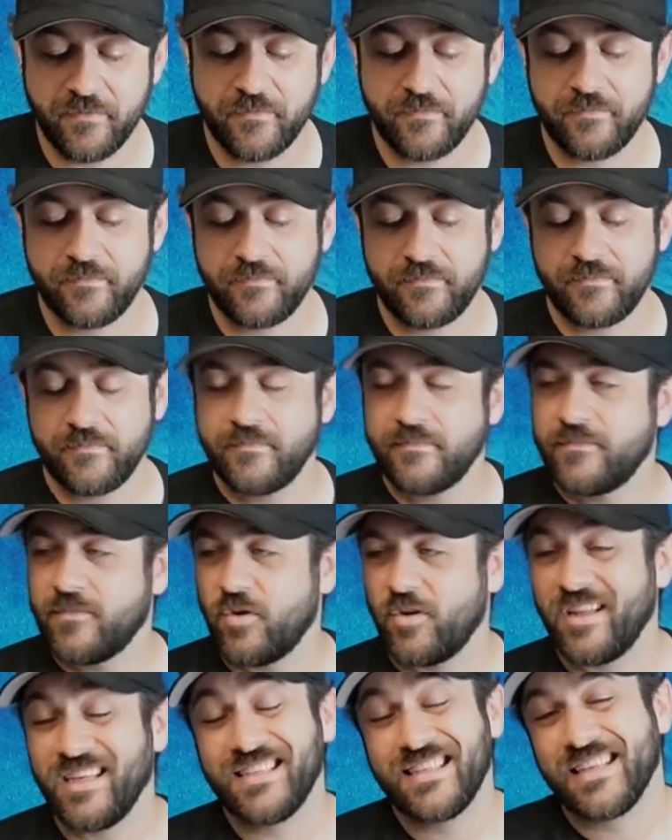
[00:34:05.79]
Or
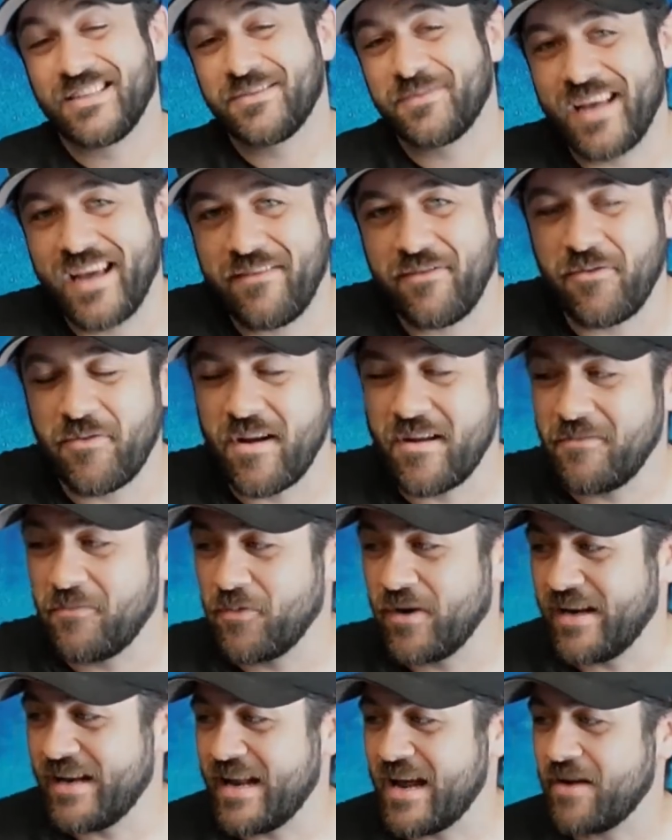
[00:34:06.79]
at least that's when I have it
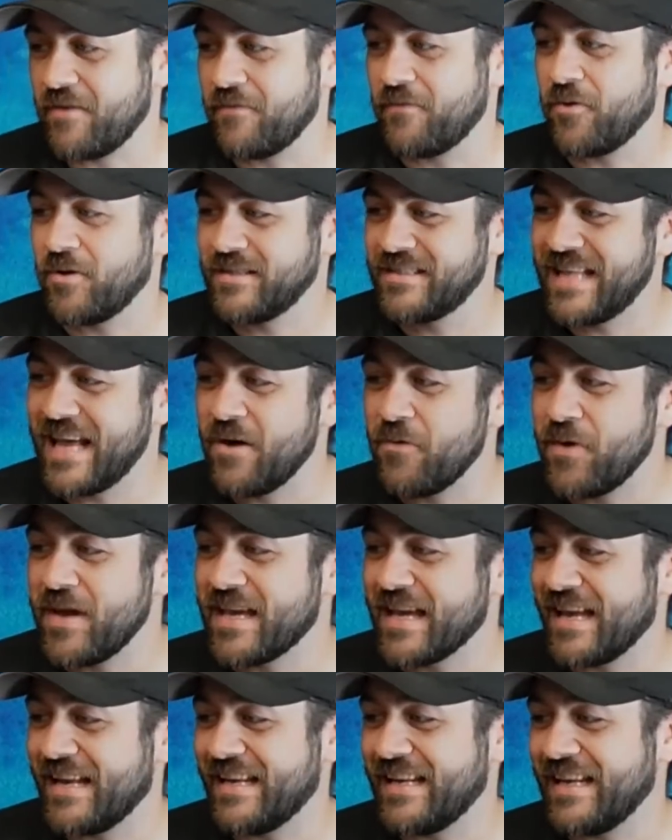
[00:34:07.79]
written down for. It's that
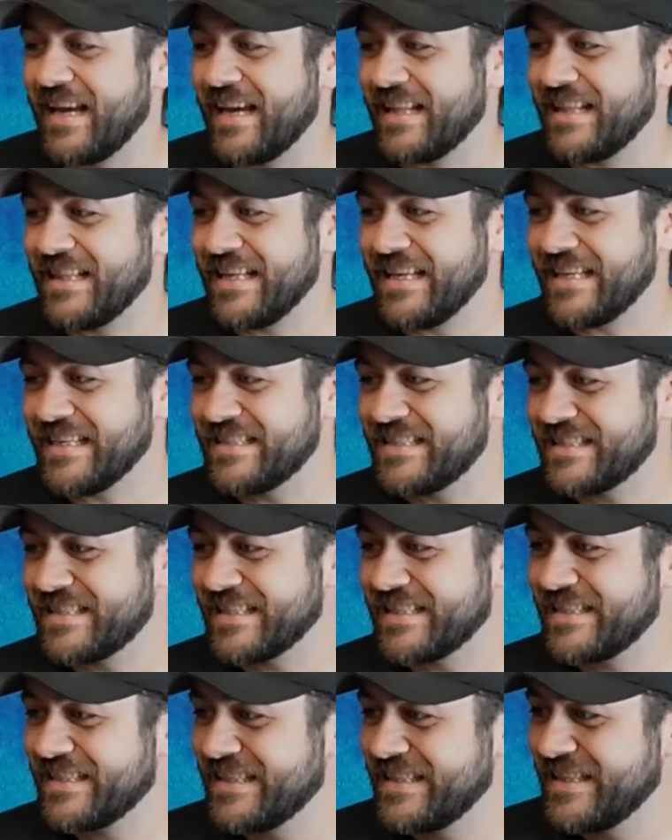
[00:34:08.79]
weekend at least.